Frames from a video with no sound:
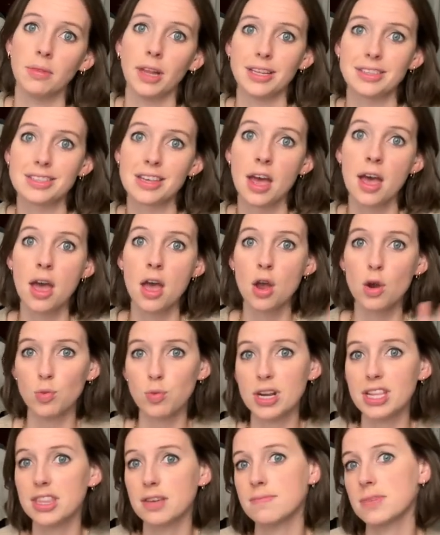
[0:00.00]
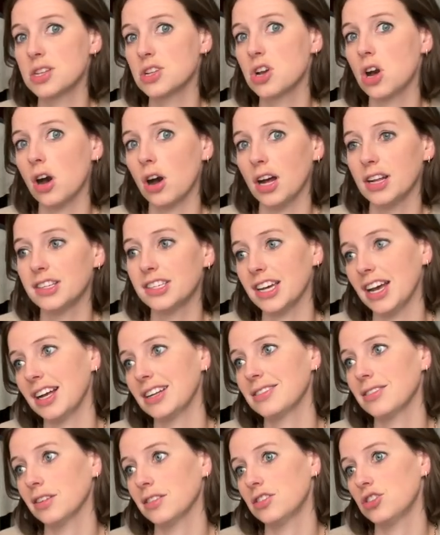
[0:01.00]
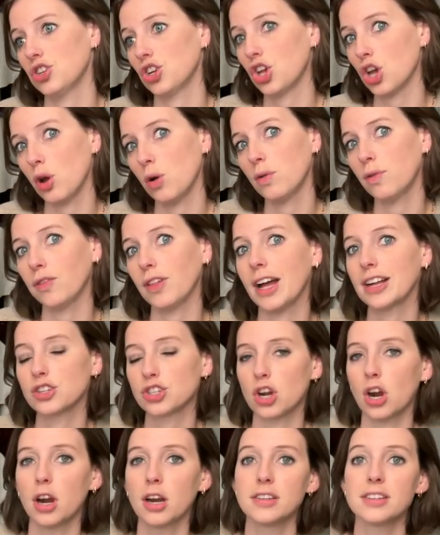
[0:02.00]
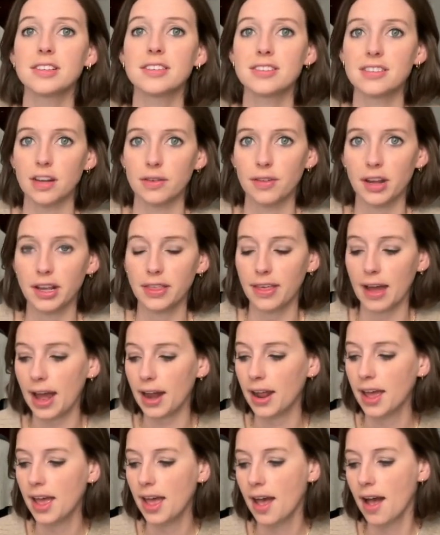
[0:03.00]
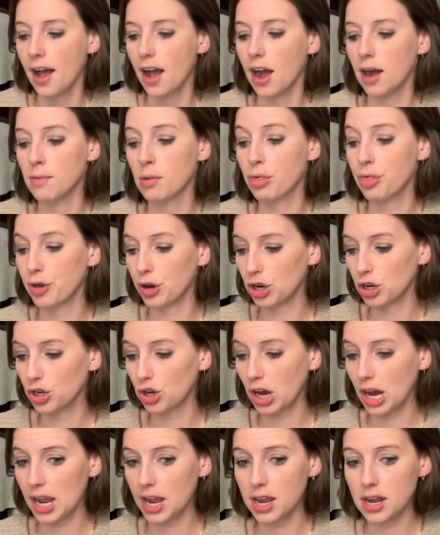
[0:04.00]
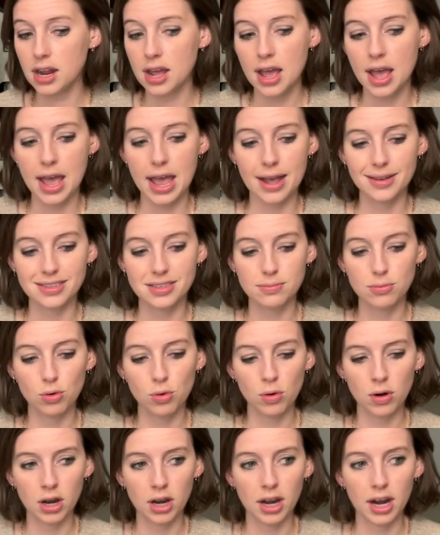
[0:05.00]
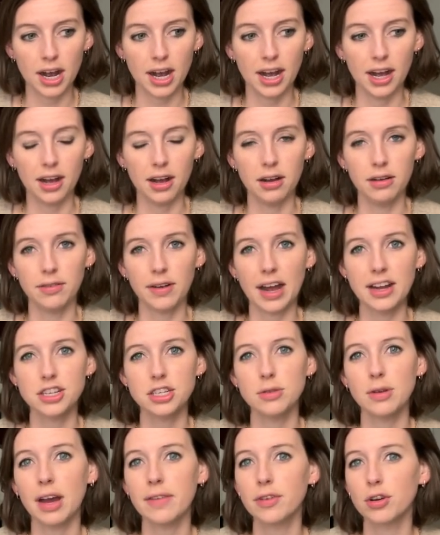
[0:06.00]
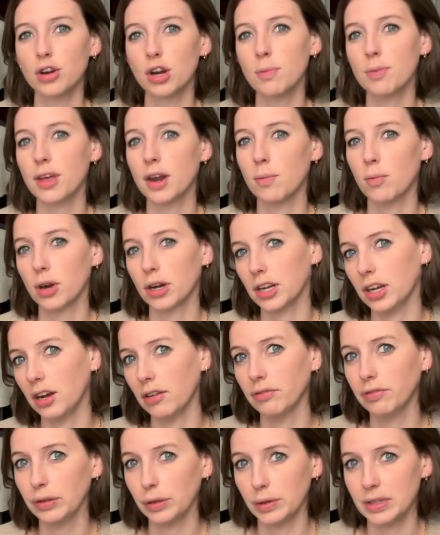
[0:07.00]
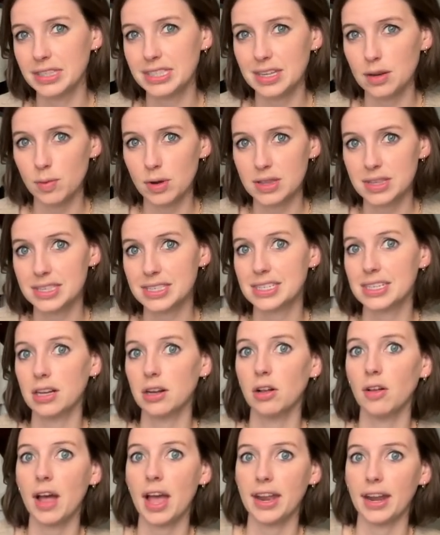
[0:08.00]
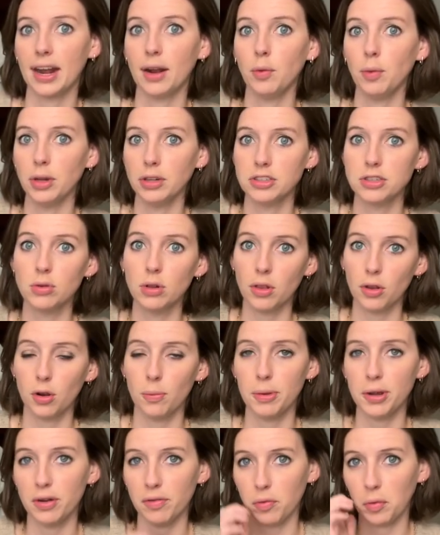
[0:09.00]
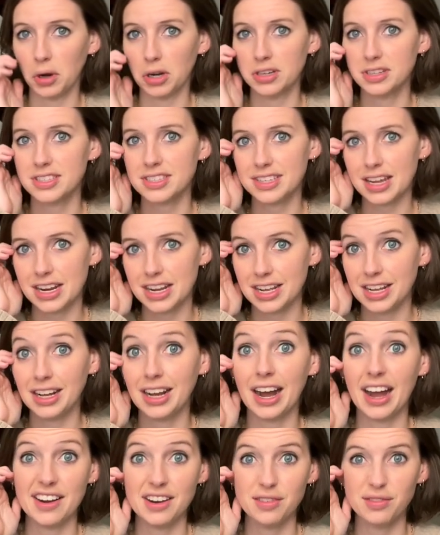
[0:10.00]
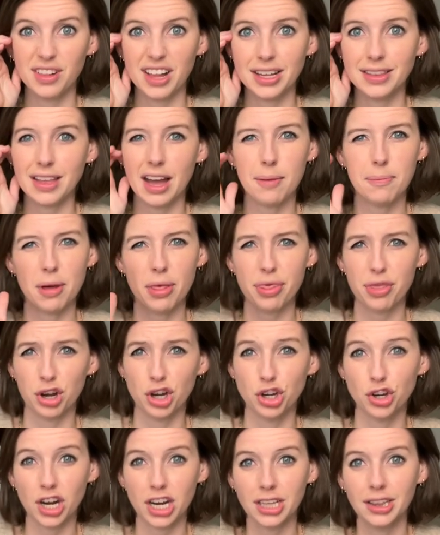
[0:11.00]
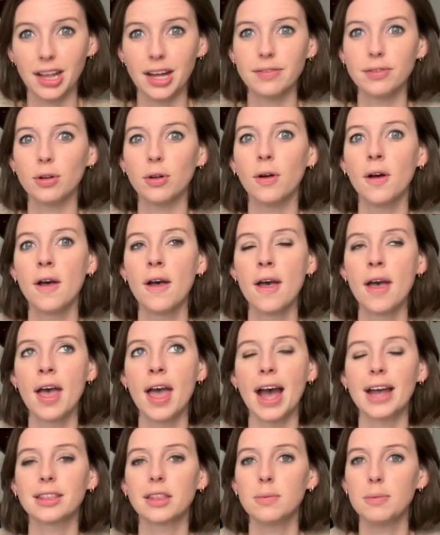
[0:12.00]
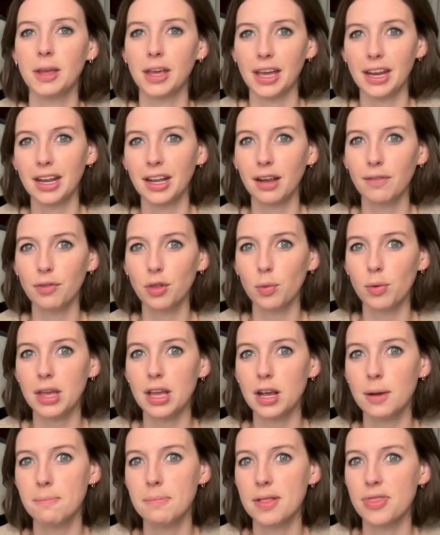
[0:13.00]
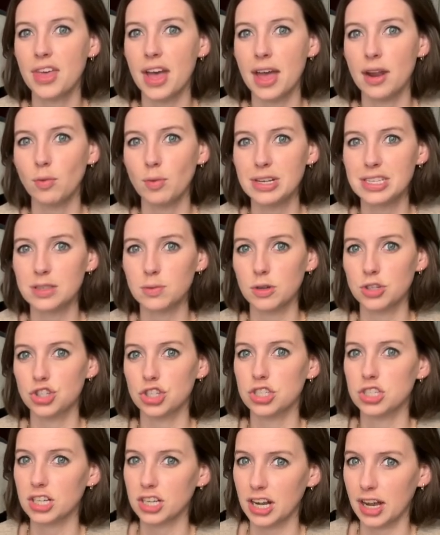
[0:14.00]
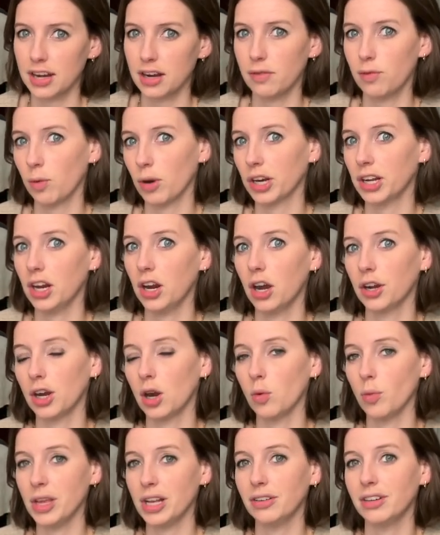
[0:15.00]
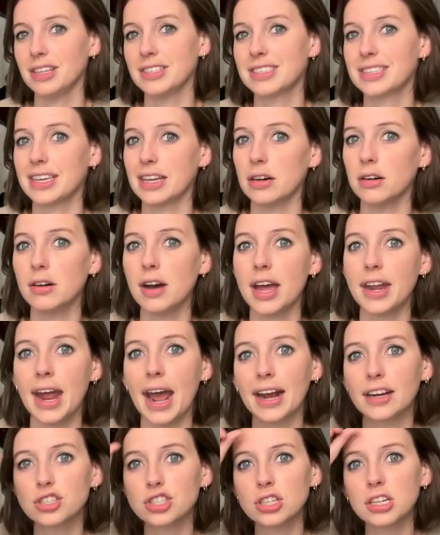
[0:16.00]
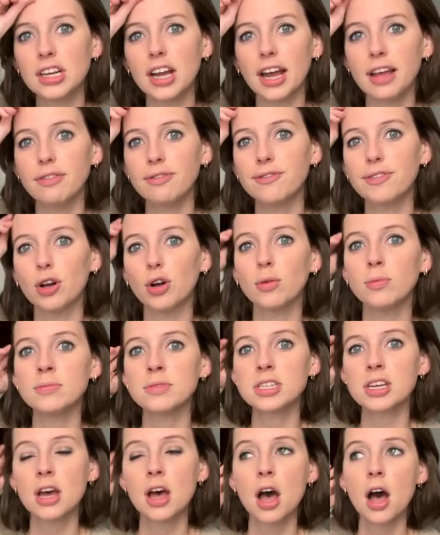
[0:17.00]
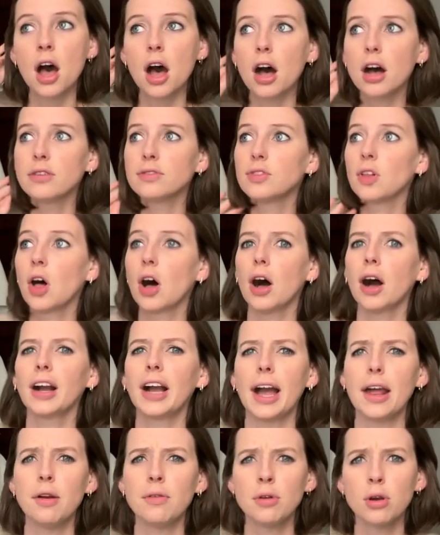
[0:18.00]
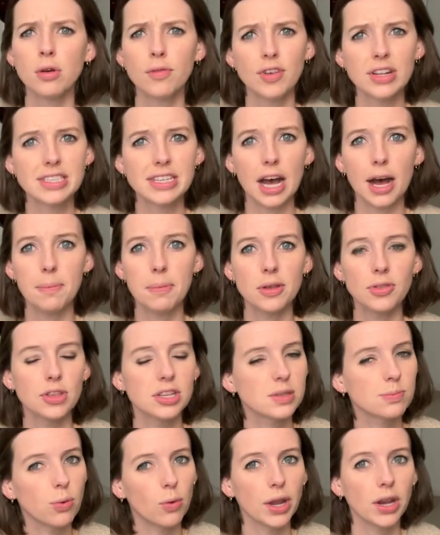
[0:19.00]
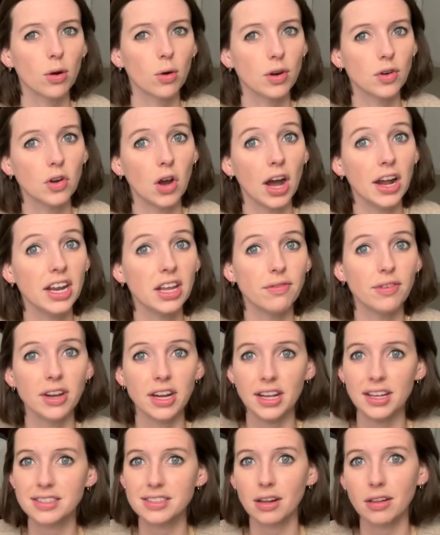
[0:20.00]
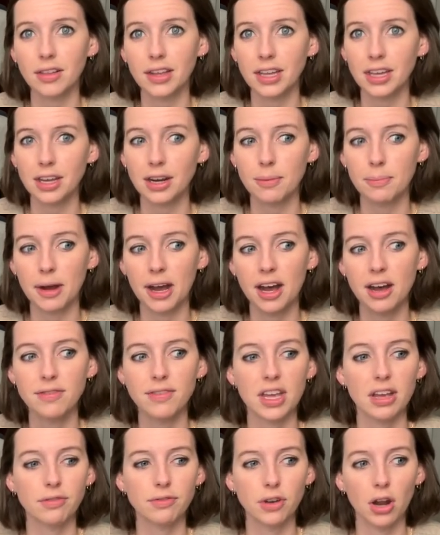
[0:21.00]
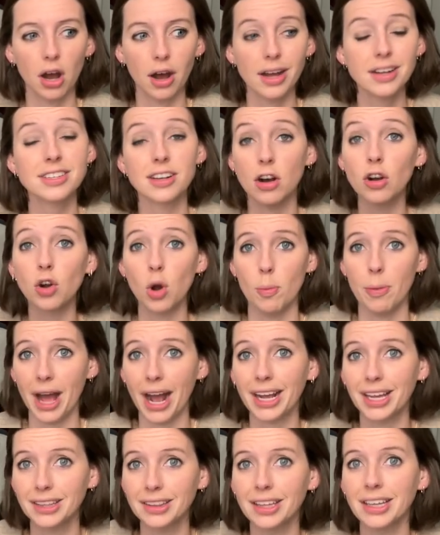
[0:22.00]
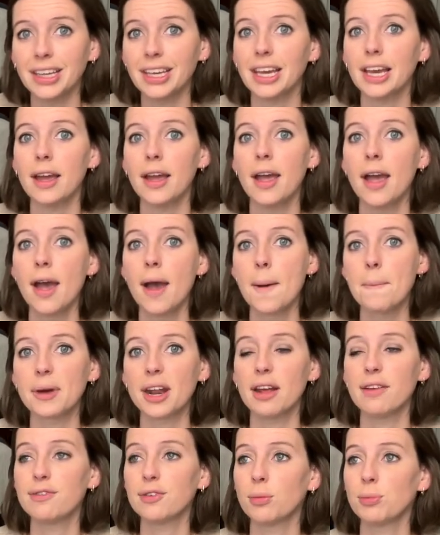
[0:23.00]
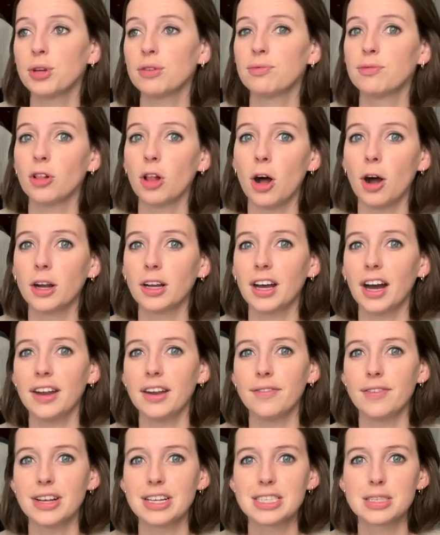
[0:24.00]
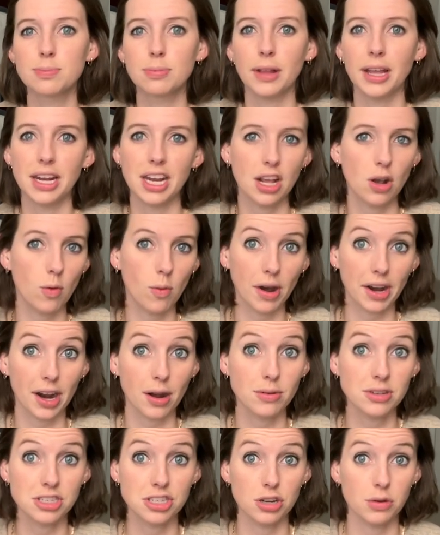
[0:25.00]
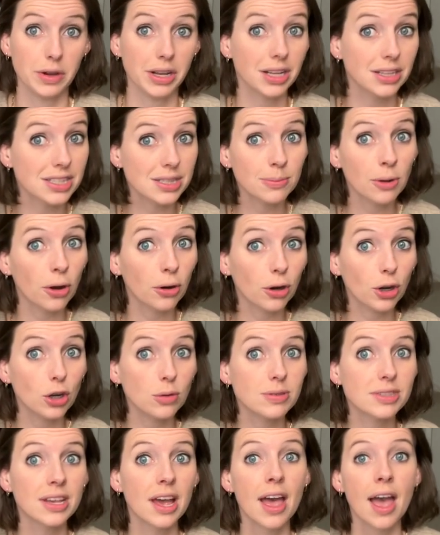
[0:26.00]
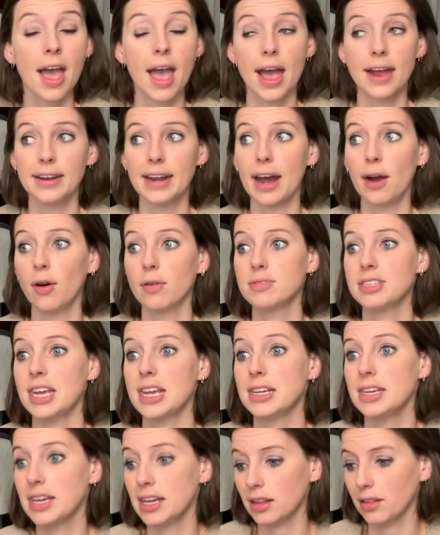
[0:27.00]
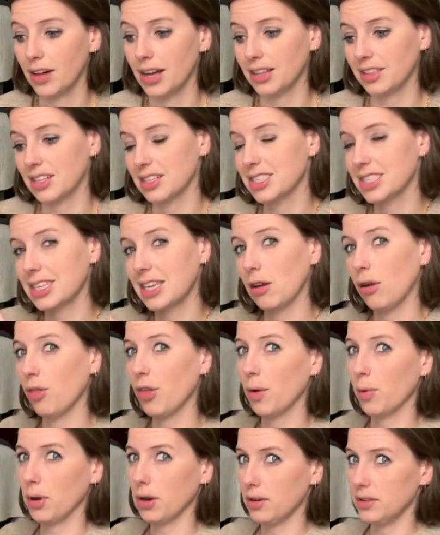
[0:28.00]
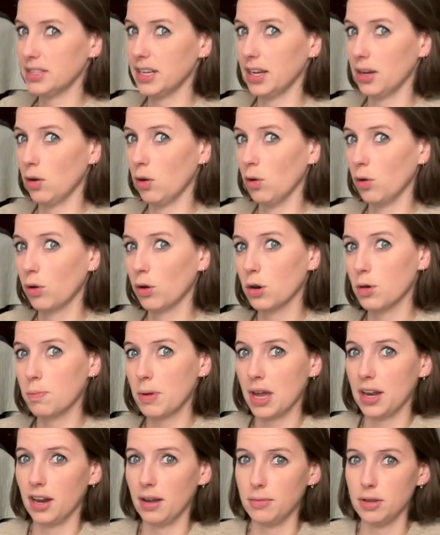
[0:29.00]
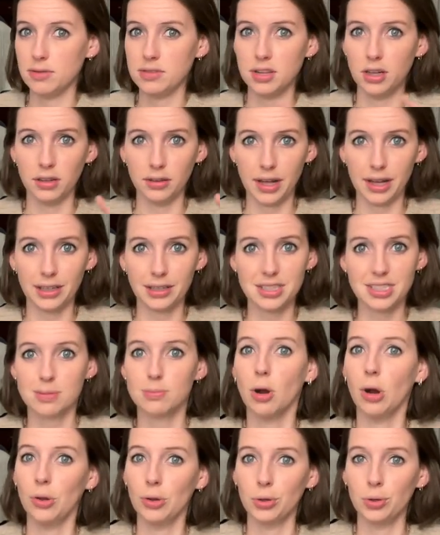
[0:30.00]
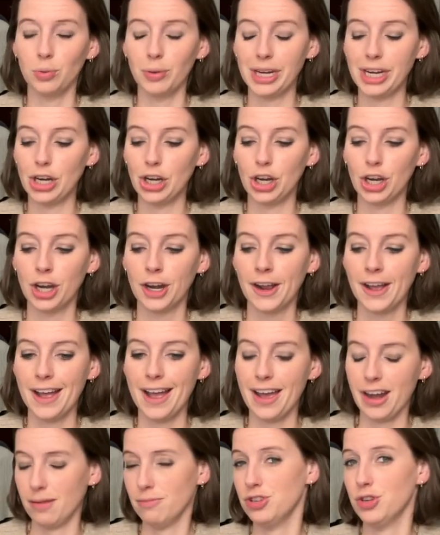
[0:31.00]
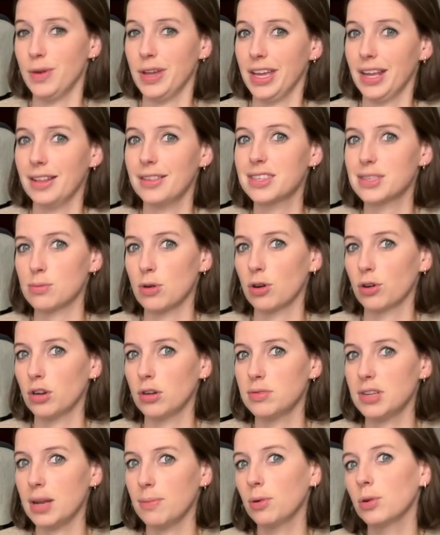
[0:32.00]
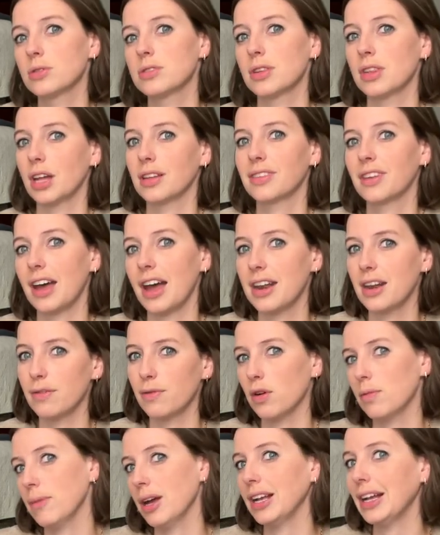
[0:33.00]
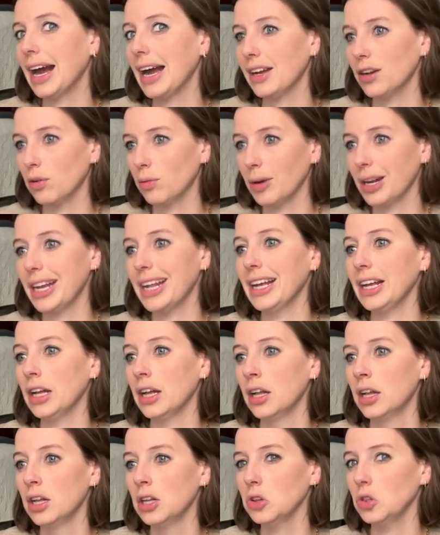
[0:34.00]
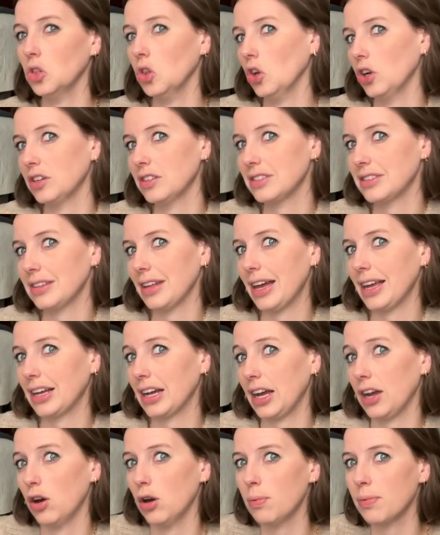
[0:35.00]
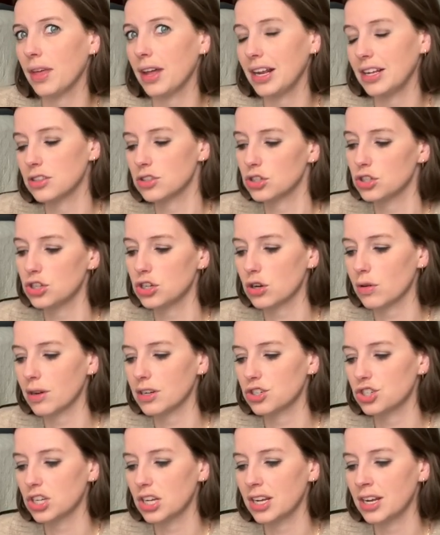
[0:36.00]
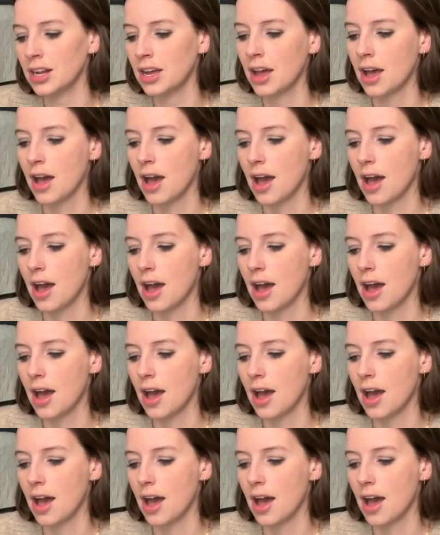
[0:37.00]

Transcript: Let's read them in context. Let's decode flashcards, stuff like that. Third grade, it's more of, I do have a group that I'm working on fluency with still, and I will do a little bit of word study kind of like that, but third grade level at the beginning of the week. But then we switch into kind of working on our weekly skill. And actually I filmed a vlog. I don't know if it's up at this point or not. If it is, I'll link it above. If not, I'll go back and link it. But I filmed a vlog kind of explaining what I was doing in small groups and how I'm taking like the skill that we're using in whole group and I'm using like a smaller reader and I'm doing it at small group table. So that's kind of what my guided reading looks like. I hope that answered your question.